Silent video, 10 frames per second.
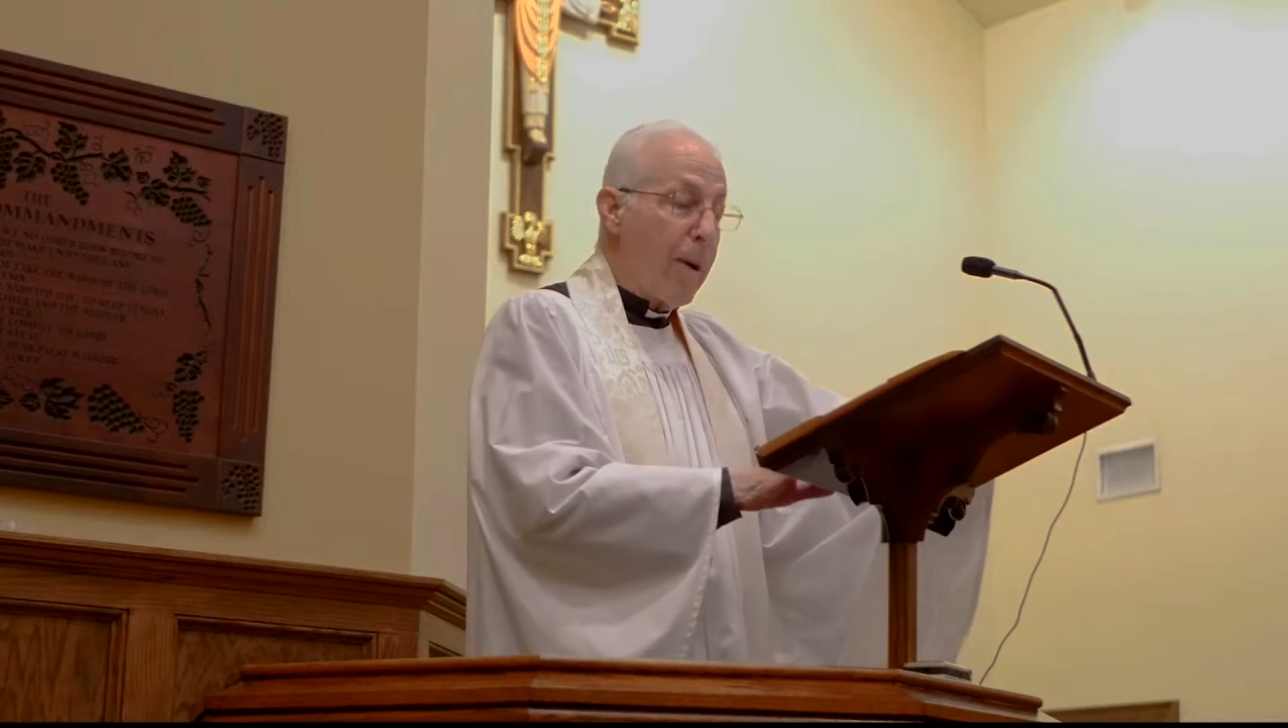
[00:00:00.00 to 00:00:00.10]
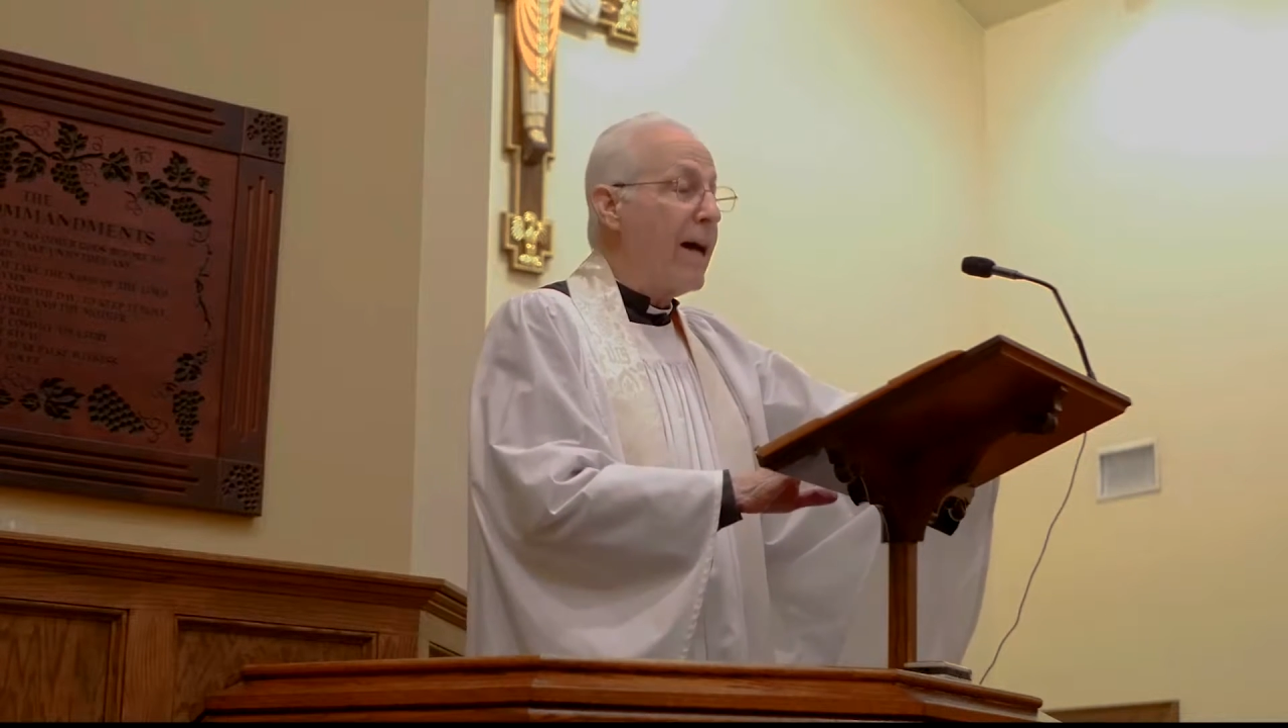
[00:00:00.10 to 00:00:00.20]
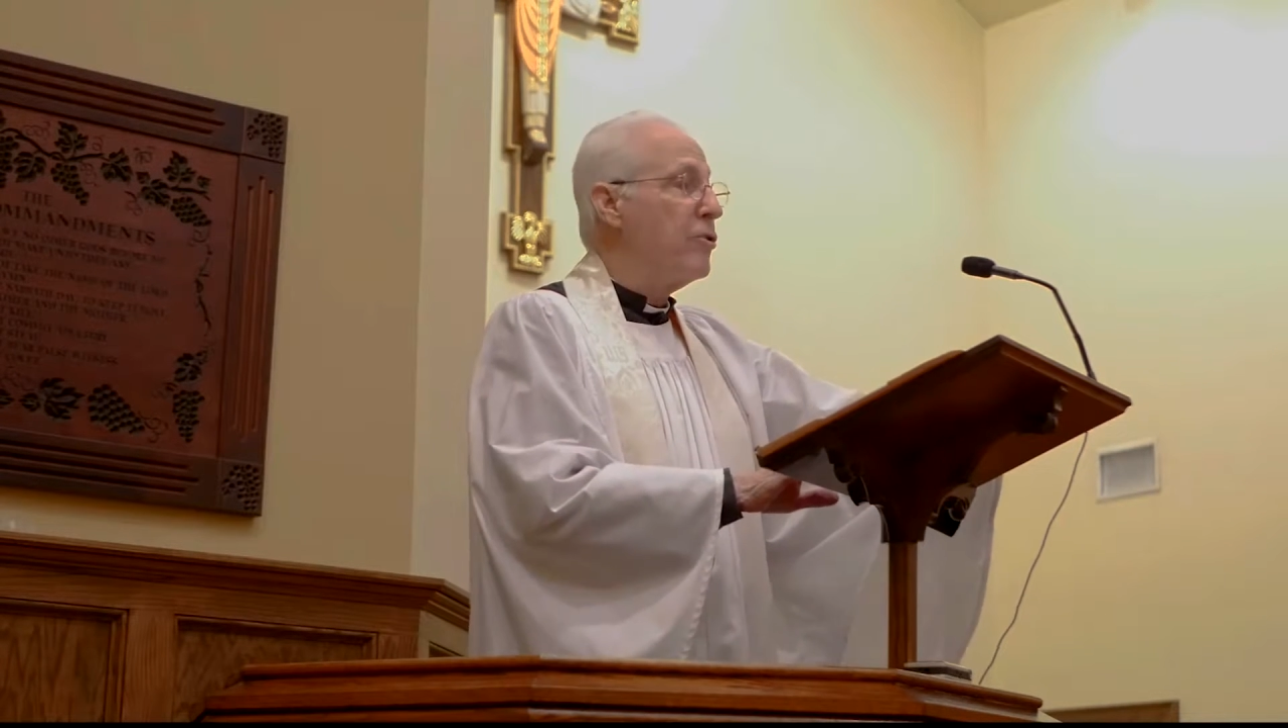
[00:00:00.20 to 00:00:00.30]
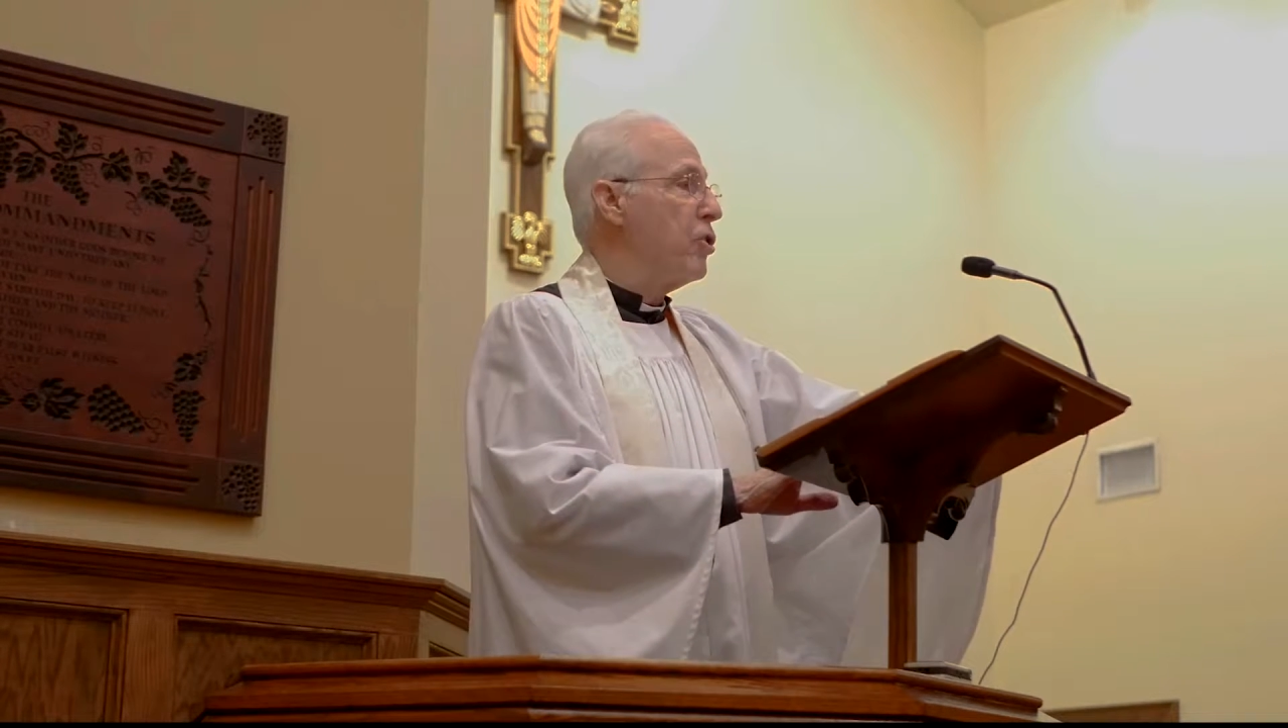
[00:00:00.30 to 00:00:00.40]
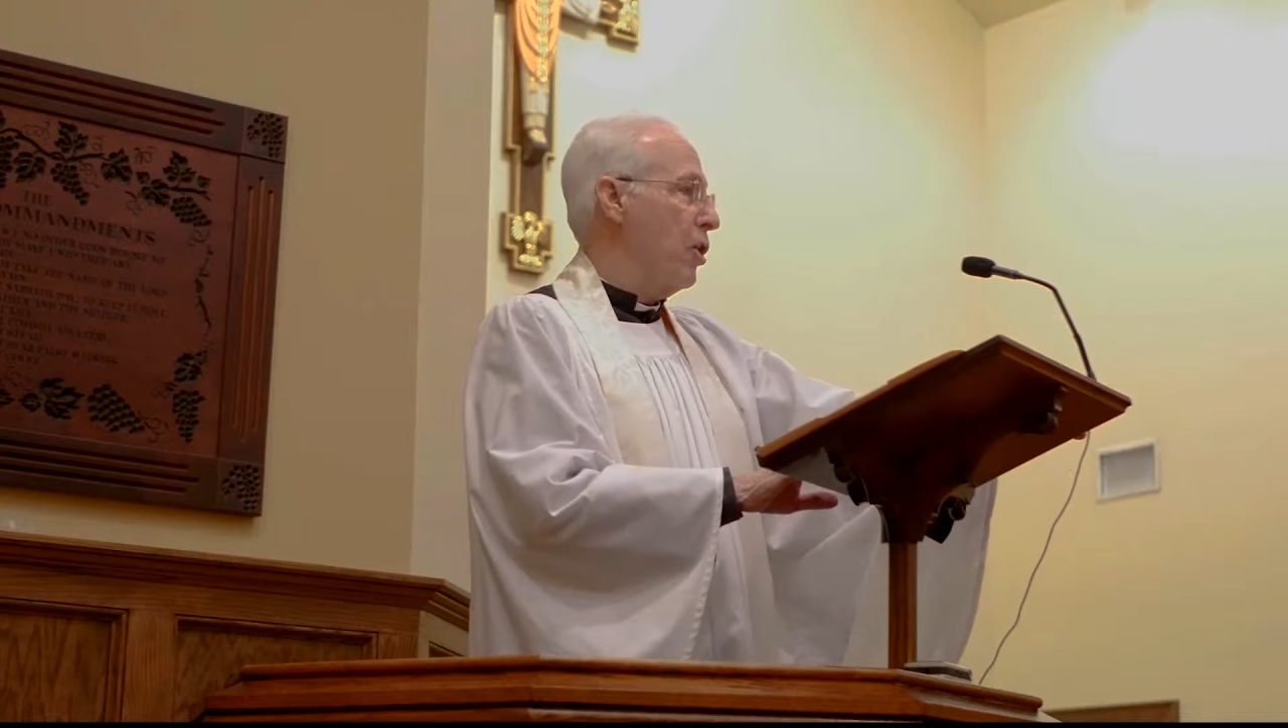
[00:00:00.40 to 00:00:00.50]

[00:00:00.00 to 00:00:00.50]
by